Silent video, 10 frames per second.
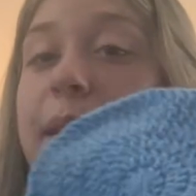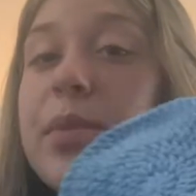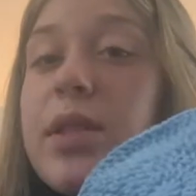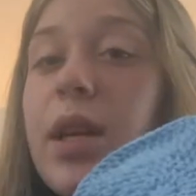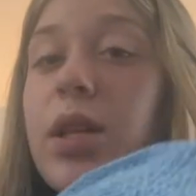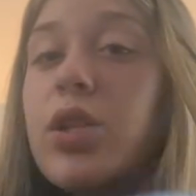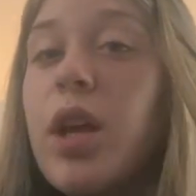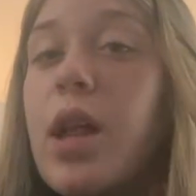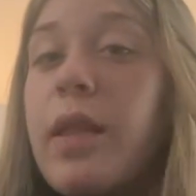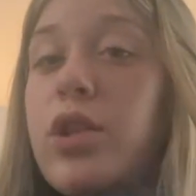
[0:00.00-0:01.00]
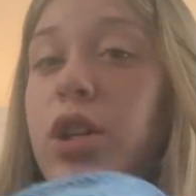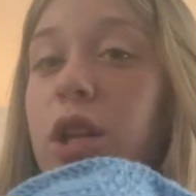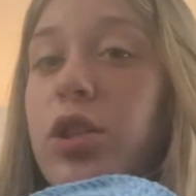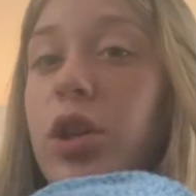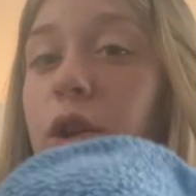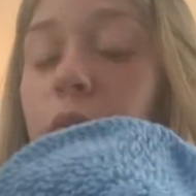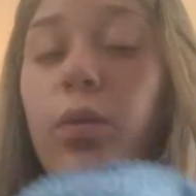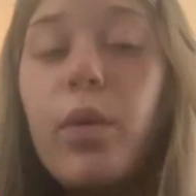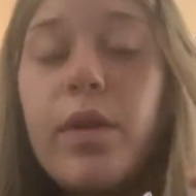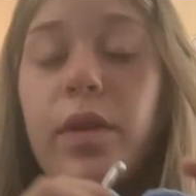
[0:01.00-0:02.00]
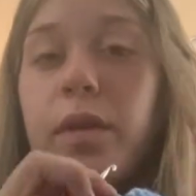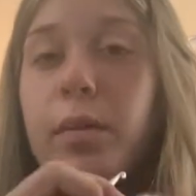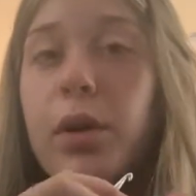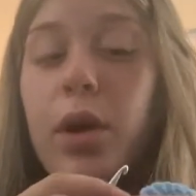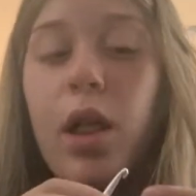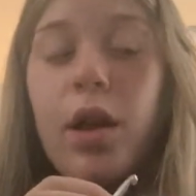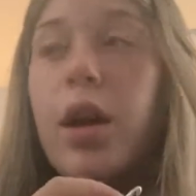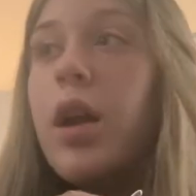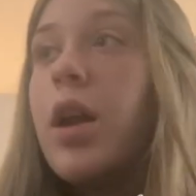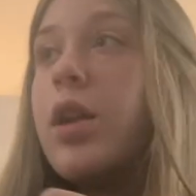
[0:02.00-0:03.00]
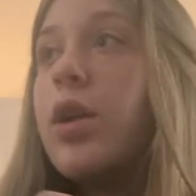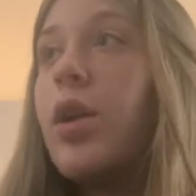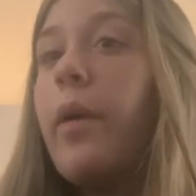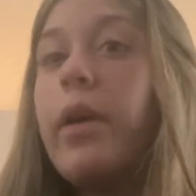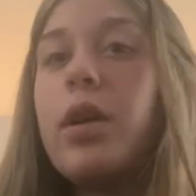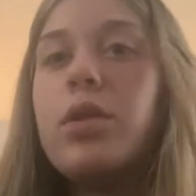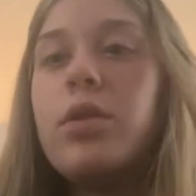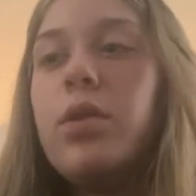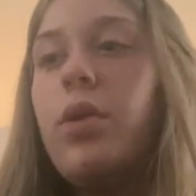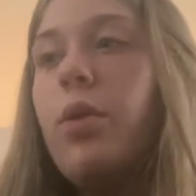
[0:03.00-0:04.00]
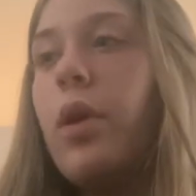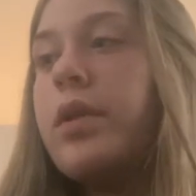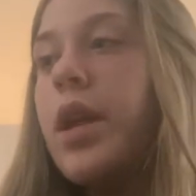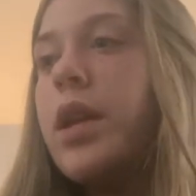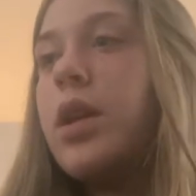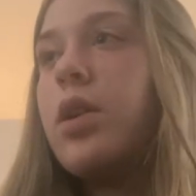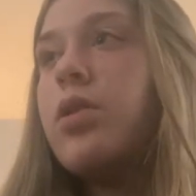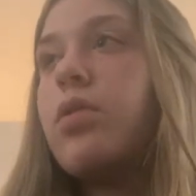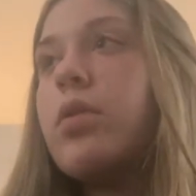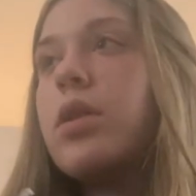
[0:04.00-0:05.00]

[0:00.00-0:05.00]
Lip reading: stitch and then chain 2 with the blue color. You're going to take your